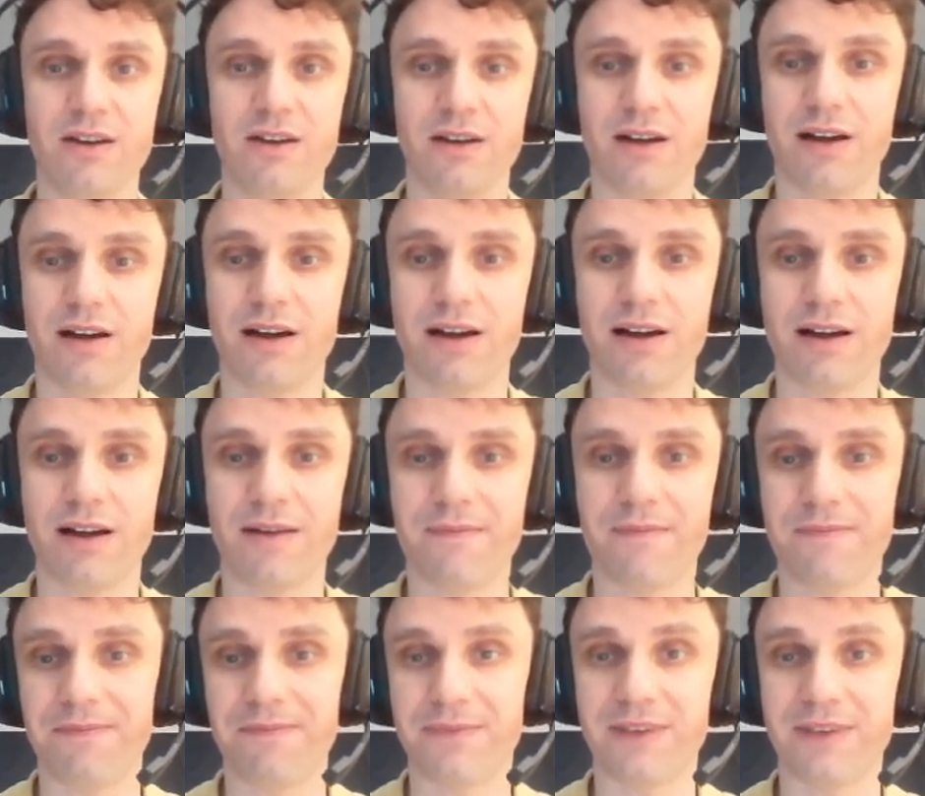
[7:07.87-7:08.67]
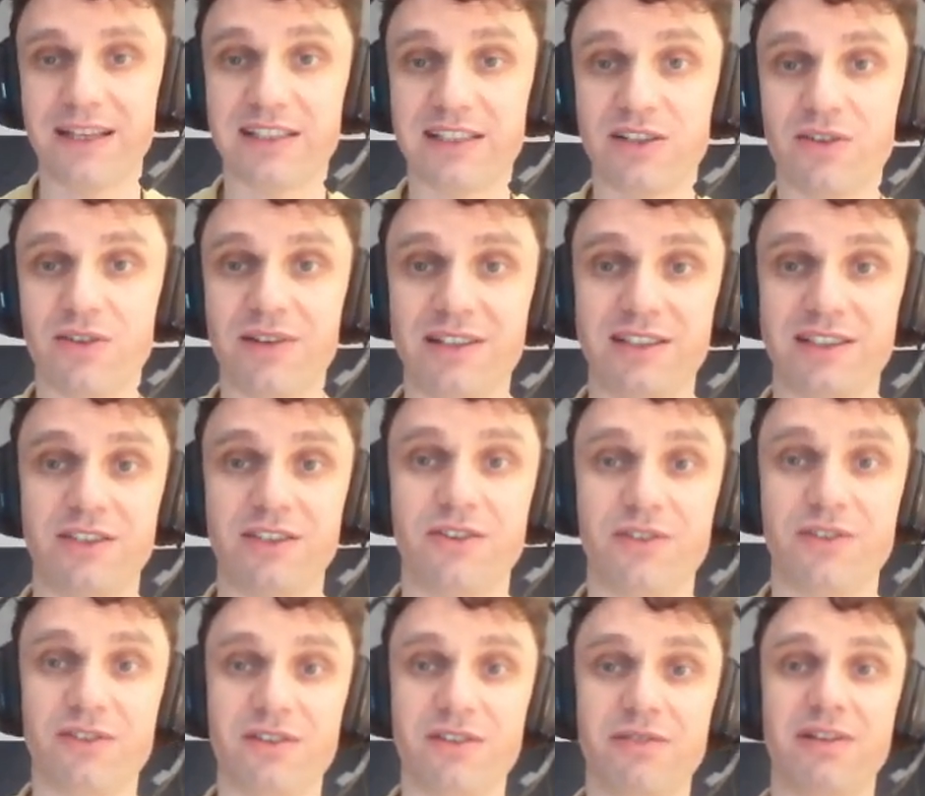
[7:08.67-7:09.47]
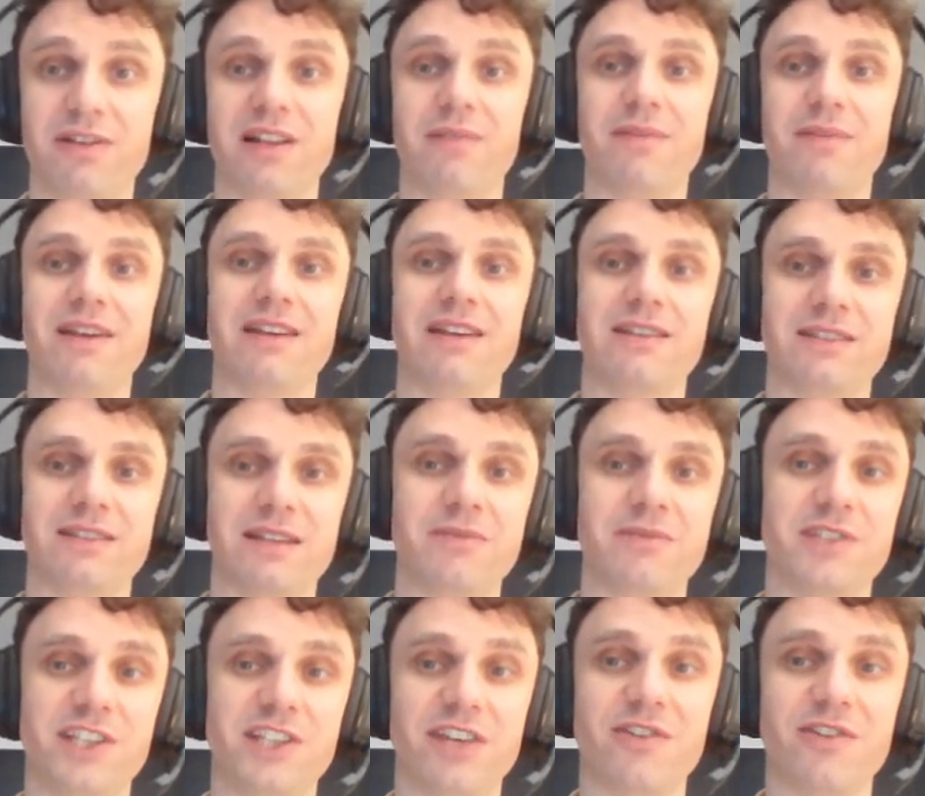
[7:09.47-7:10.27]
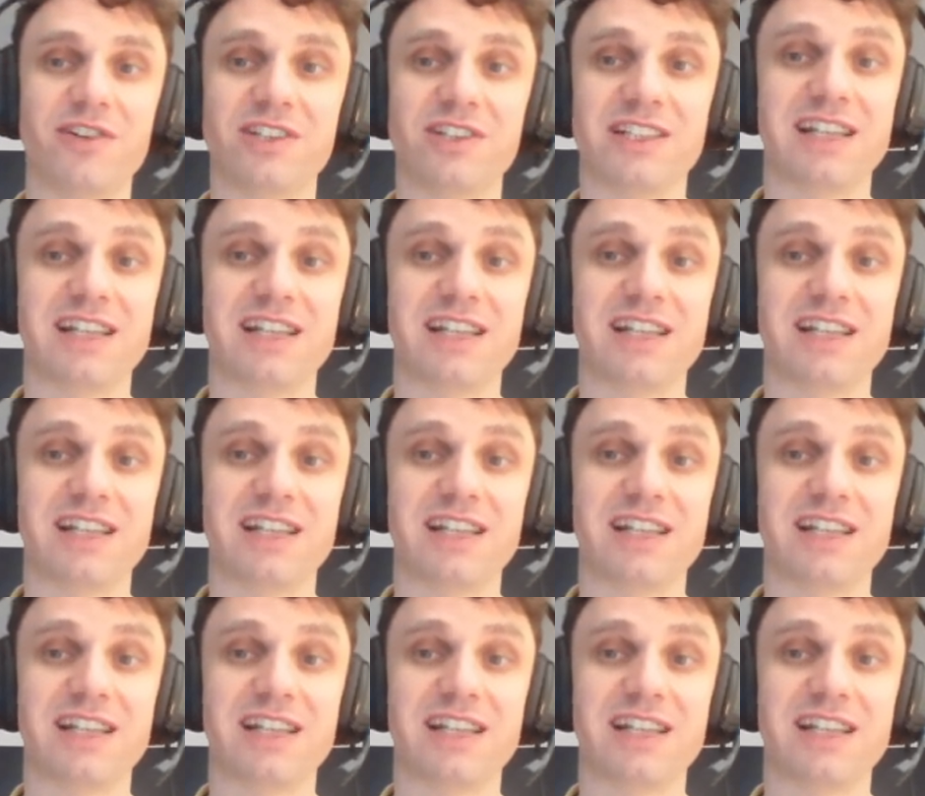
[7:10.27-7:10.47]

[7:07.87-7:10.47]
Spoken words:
as long as you're not developing some serious